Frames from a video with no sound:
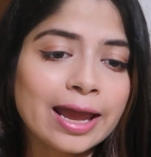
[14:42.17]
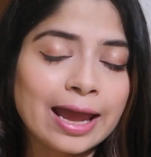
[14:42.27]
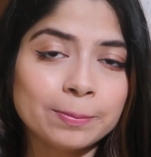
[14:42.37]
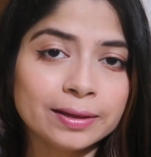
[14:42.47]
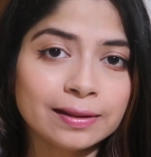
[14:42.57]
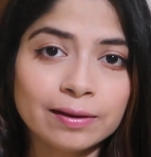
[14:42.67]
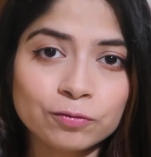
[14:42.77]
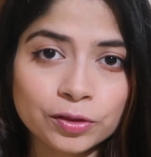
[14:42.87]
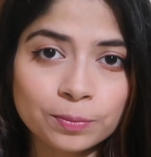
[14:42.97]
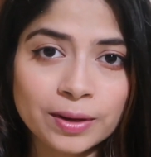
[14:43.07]
happy
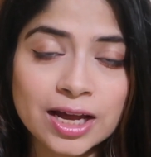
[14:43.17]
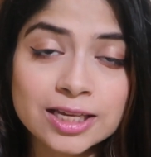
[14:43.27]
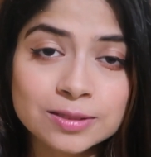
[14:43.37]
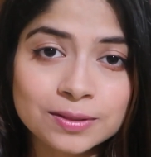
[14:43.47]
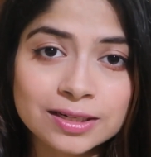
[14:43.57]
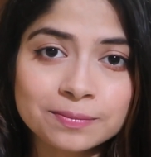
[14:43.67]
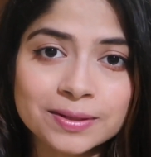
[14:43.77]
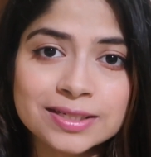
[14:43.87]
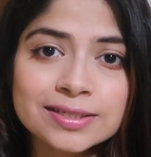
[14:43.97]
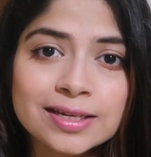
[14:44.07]
life with my husband and
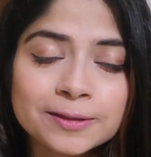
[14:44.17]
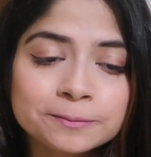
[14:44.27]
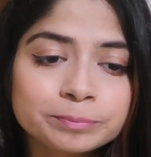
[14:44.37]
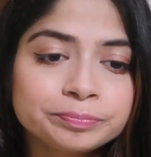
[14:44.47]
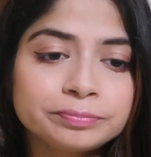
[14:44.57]
my son.